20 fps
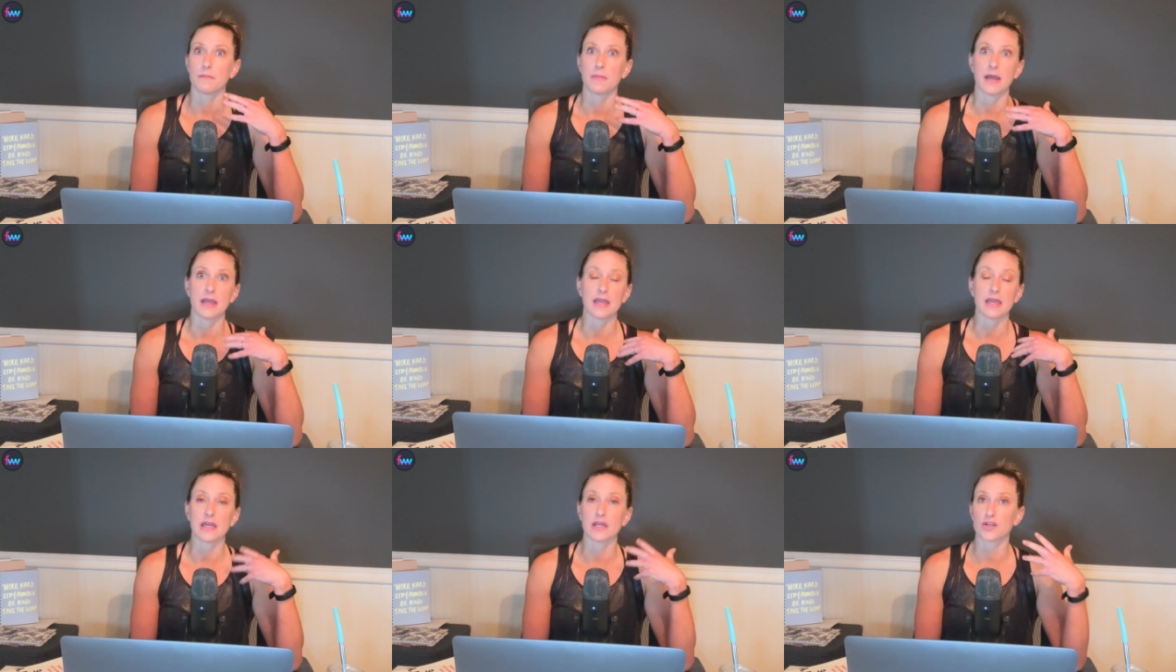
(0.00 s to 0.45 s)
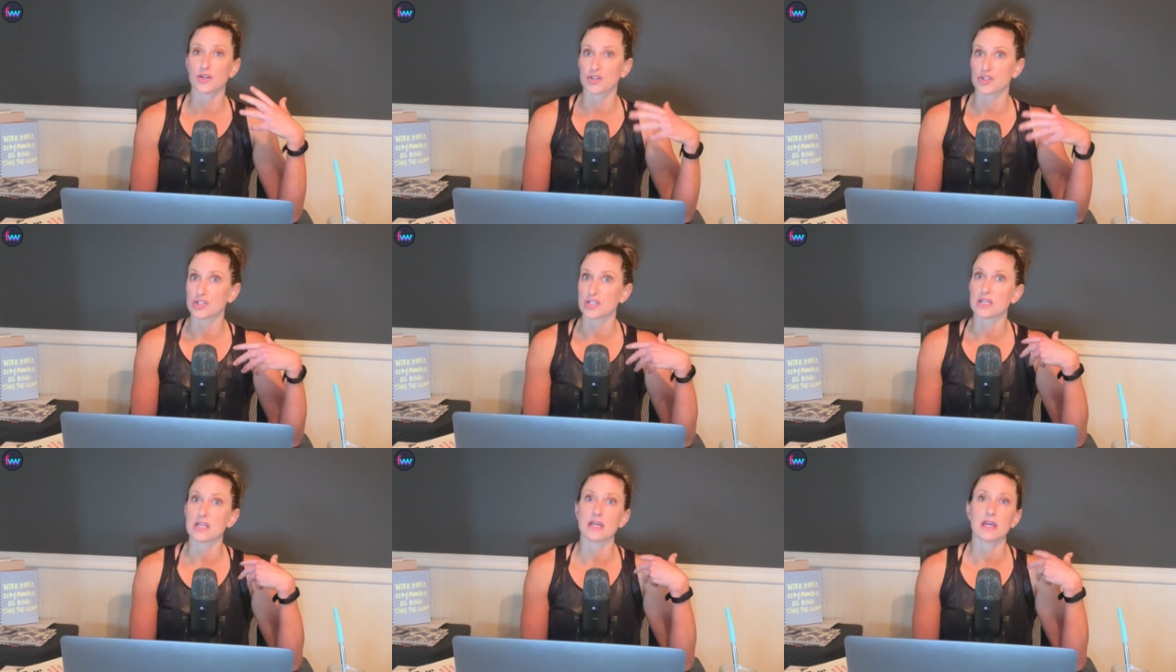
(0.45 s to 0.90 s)
my
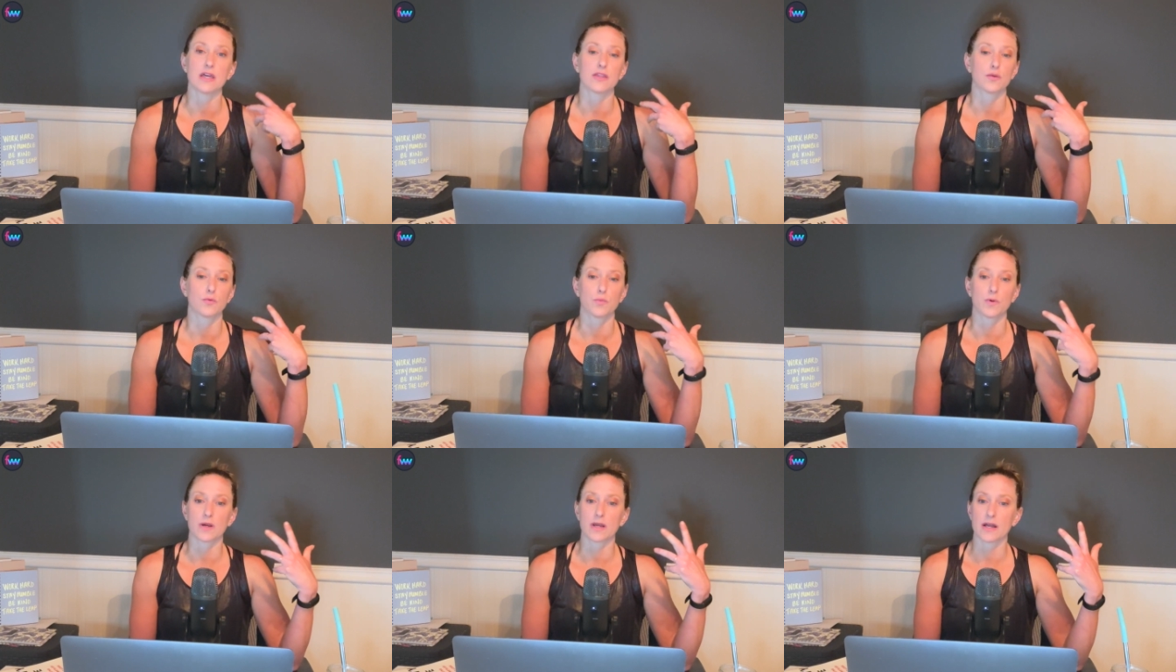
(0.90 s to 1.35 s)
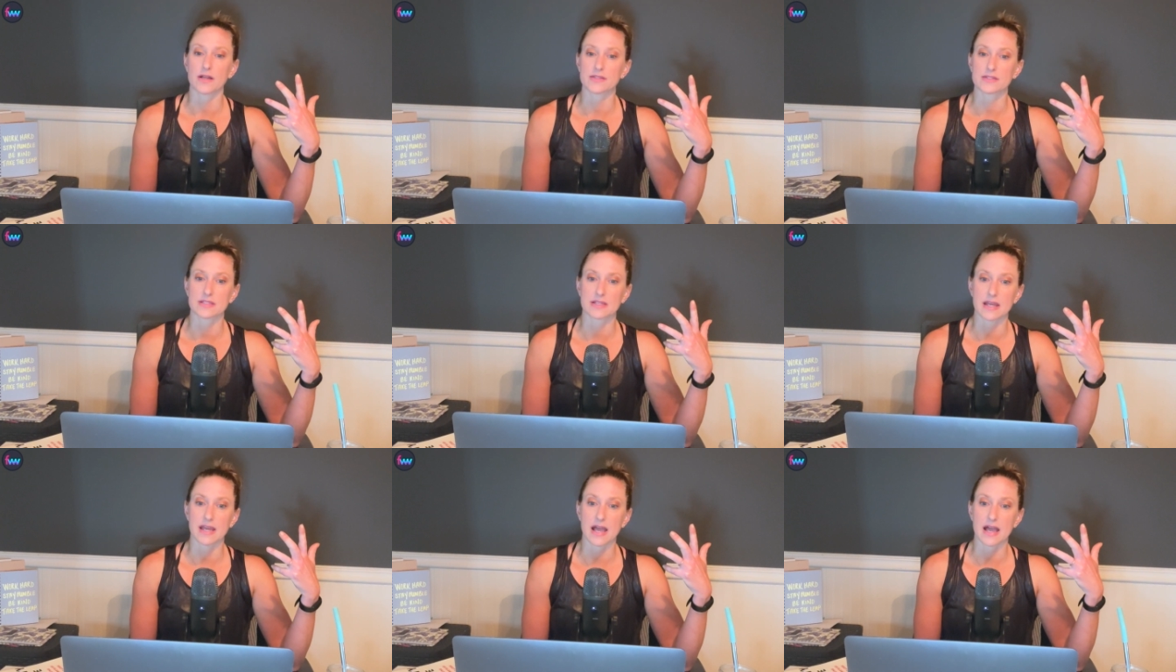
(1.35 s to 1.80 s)
energy and the
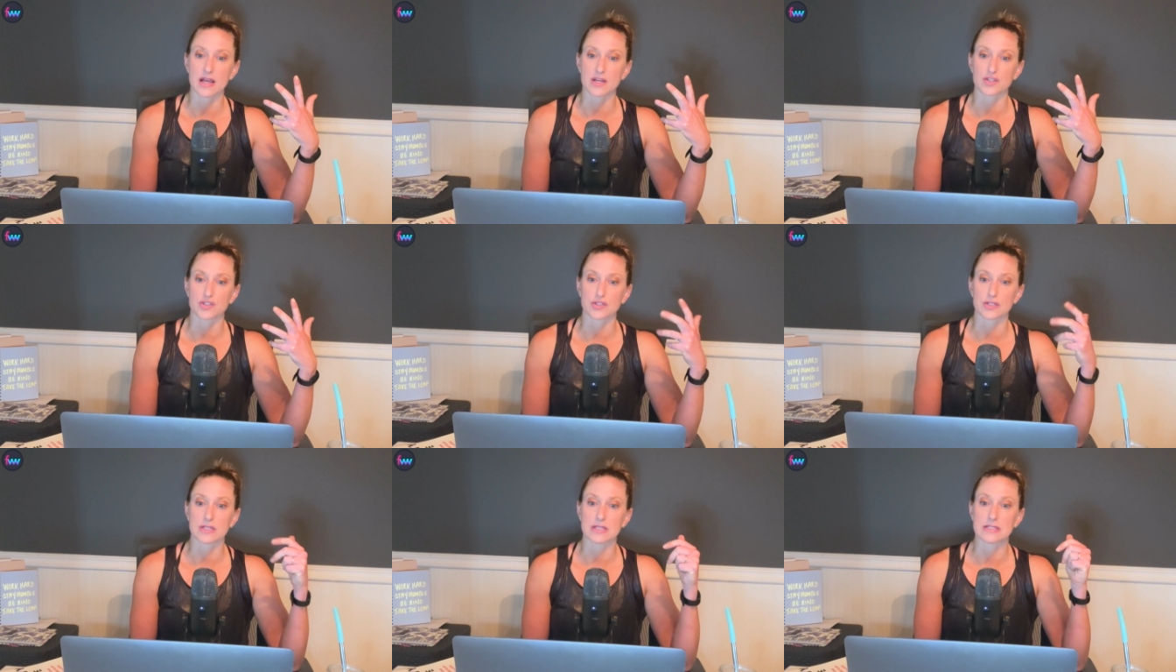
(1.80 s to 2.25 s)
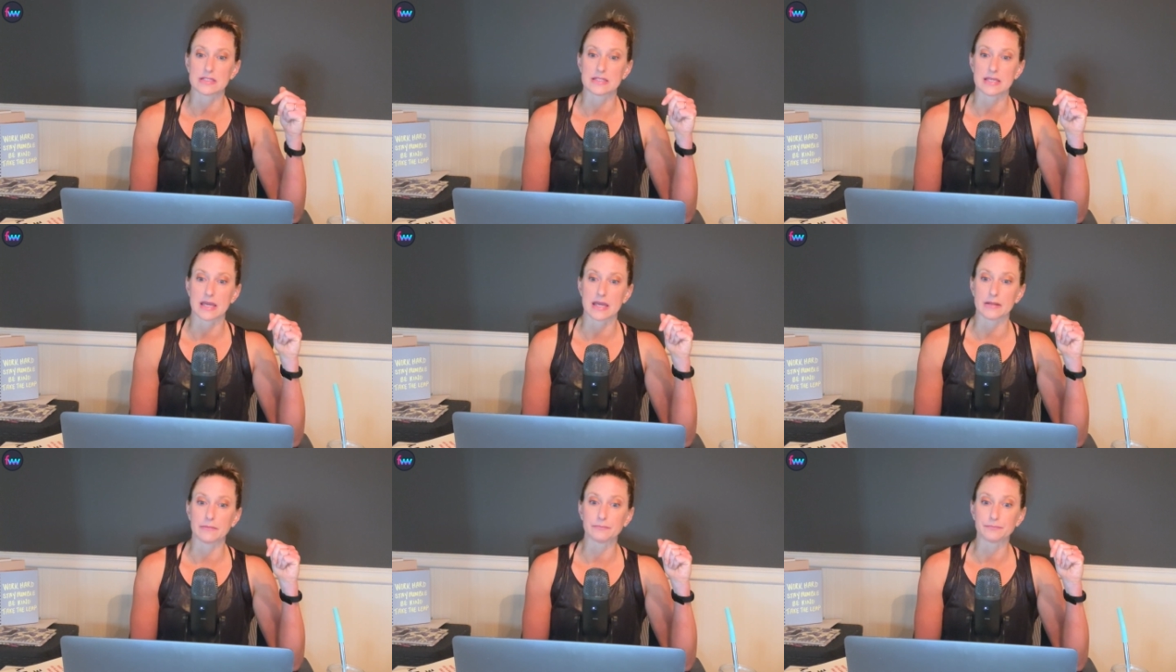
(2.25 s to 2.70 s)
workouts that I actually
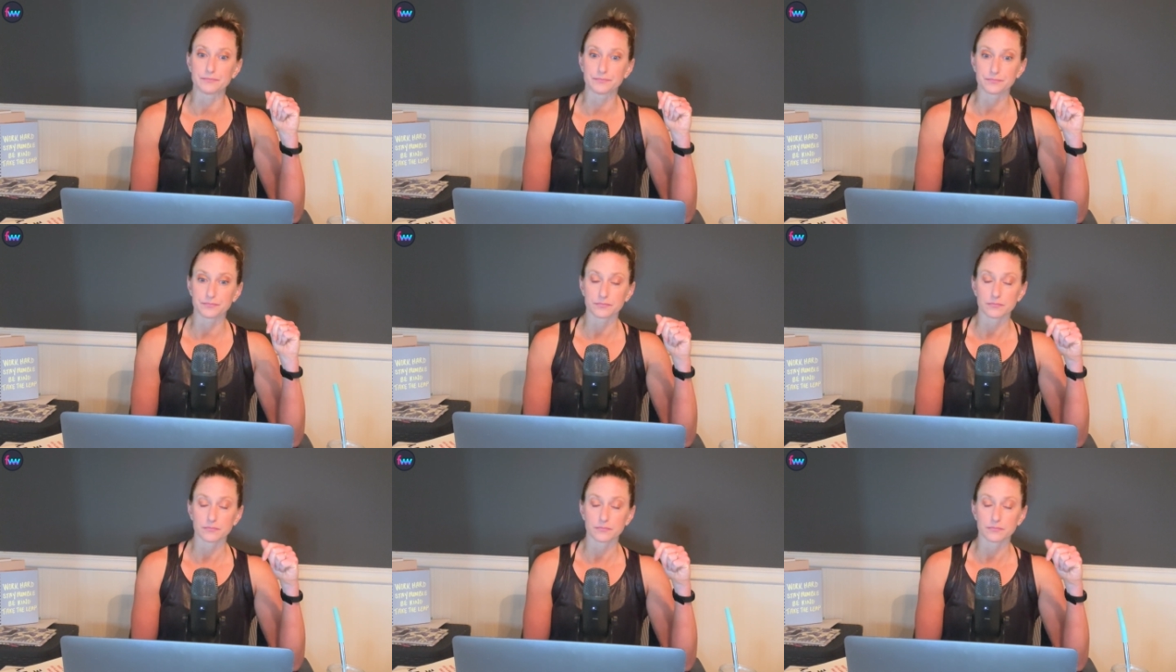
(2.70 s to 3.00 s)
did.